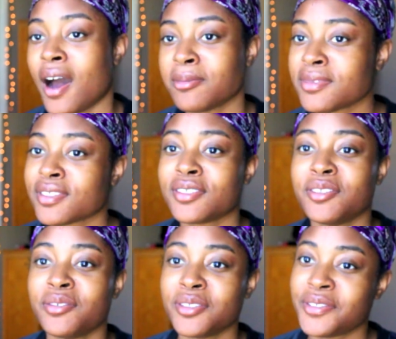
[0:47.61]
I'm just gonna
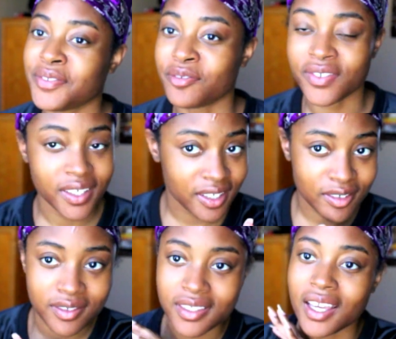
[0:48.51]
do this few
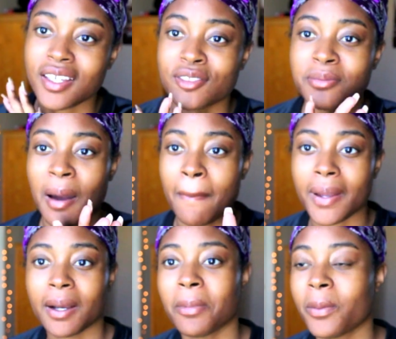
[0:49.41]
videos, like do my
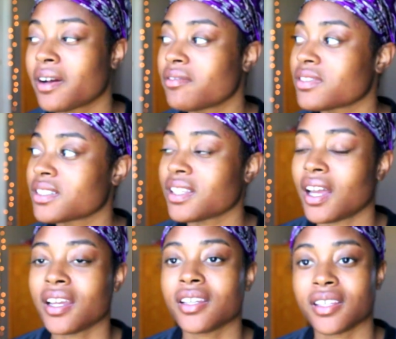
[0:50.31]
makeup or whatever,
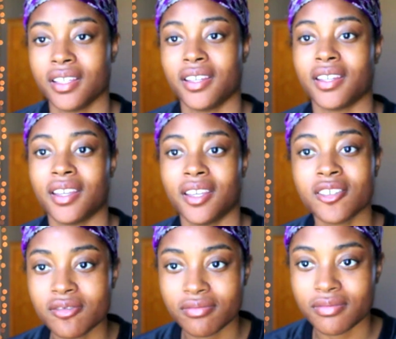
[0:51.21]
like get
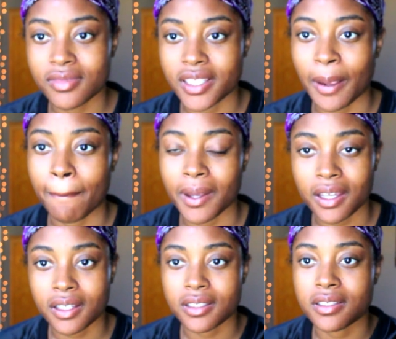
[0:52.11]
cute, take
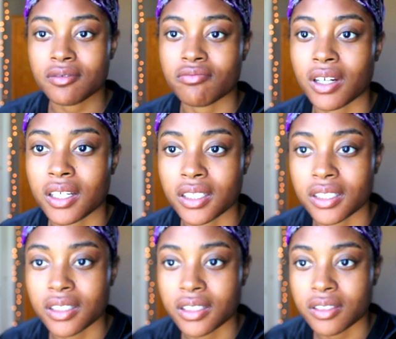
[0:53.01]
pics,
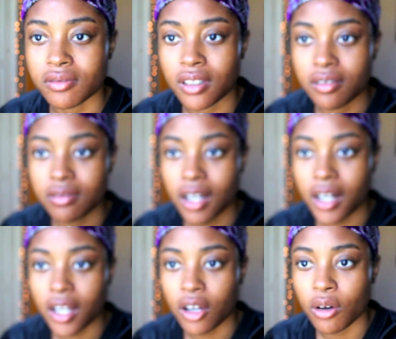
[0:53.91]
regular, you know, how that